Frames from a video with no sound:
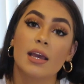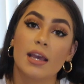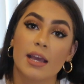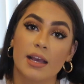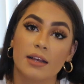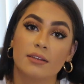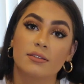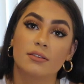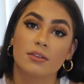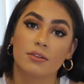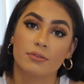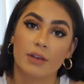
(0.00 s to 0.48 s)

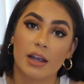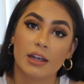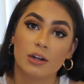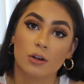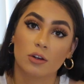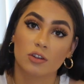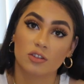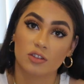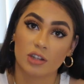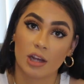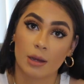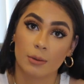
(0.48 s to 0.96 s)
is the
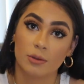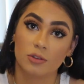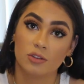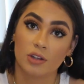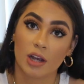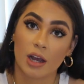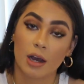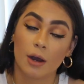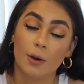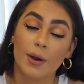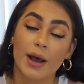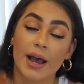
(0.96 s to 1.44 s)
Radox shower
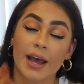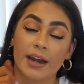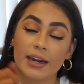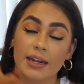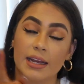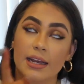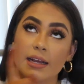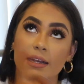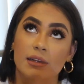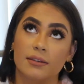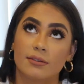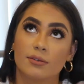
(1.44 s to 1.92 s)
gel, and
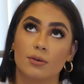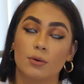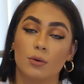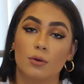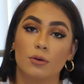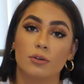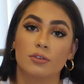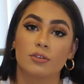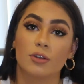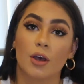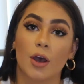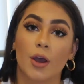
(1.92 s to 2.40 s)
it is
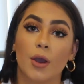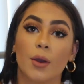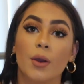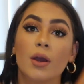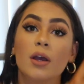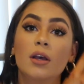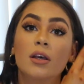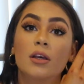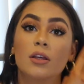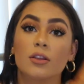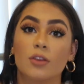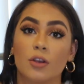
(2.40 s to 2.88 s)
also
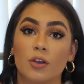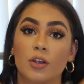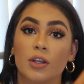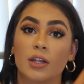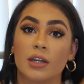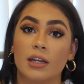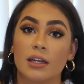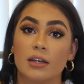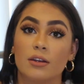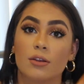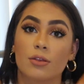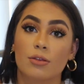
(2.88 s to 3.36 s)
that you
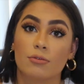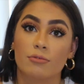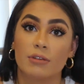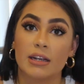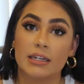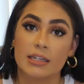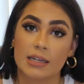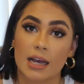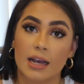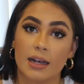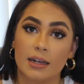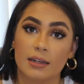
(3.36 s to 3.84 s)
need
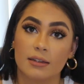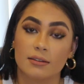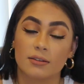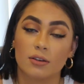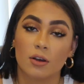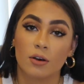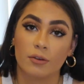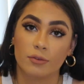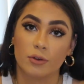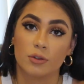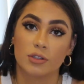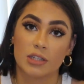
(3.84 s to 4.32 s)
3 days
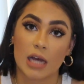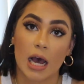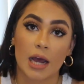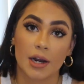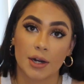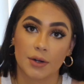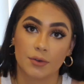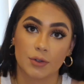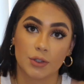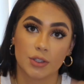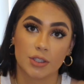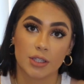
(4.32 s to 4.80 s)
of your
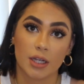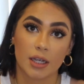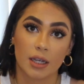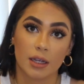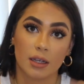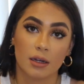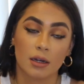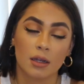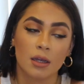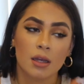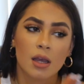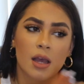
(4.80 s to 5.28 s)
tanning
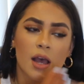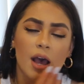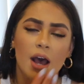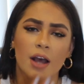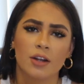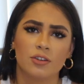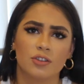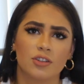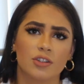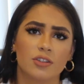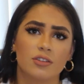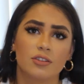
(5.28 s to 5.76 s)
routine
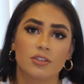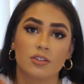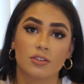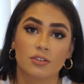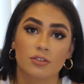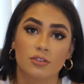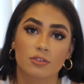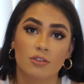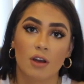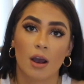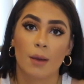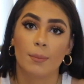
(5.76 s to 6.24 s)
and just to
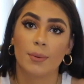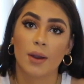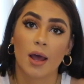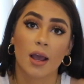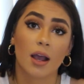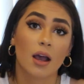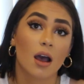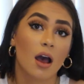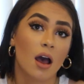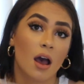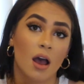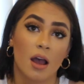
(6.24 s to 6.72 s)
scrub
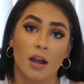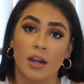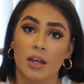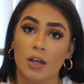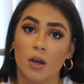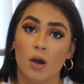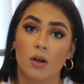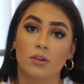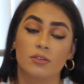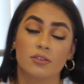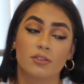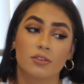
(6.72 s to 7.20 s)
like early
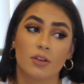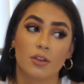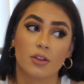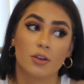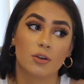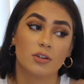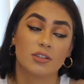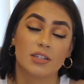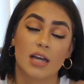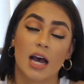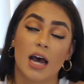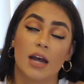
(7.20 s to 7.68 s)
on, so that
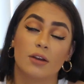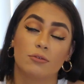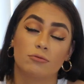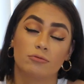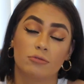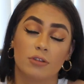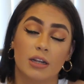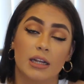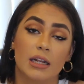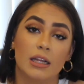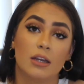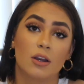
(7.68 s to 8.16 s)
your tan
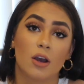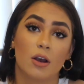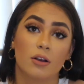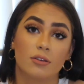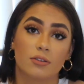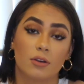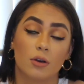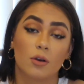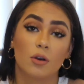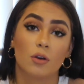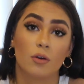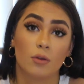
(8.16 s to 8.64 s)
really
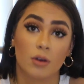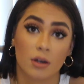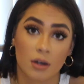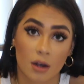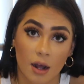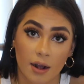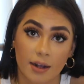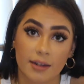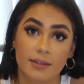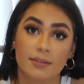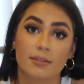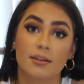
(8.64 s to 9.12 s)
goes on
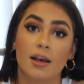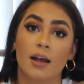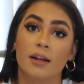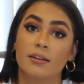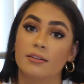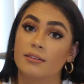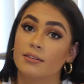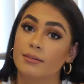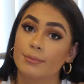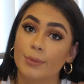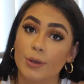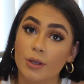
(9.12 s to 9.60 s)
nice
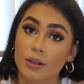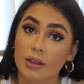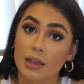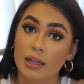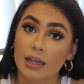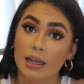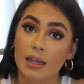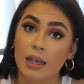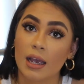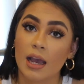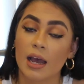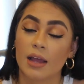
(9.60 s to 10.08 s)
and
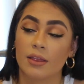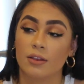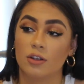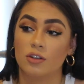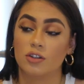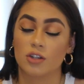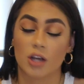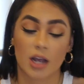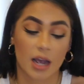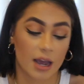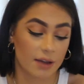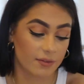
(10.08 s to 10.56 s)
smoothly and you
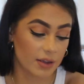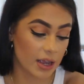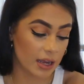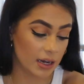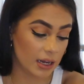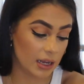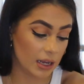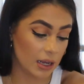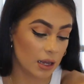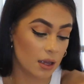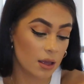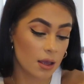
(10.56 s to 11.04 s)
don't have
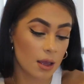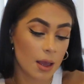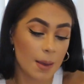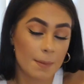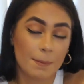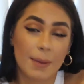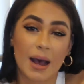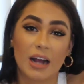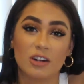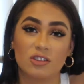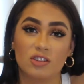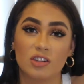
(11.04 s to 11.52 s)
any
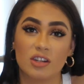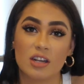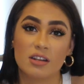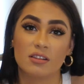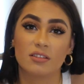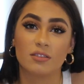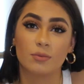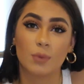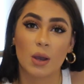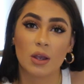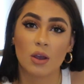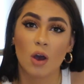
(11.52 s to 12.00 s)

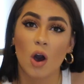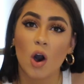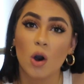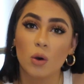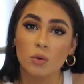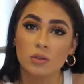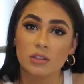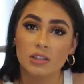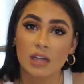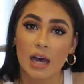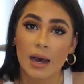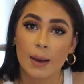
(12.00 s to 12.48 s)
patches where your
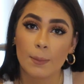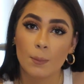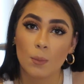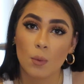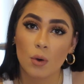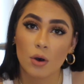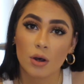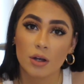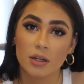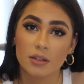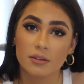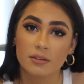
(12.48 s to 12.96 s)
old tan
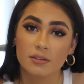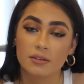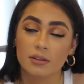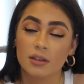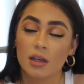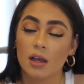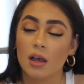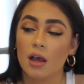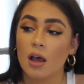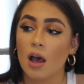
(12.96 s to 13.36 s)
was.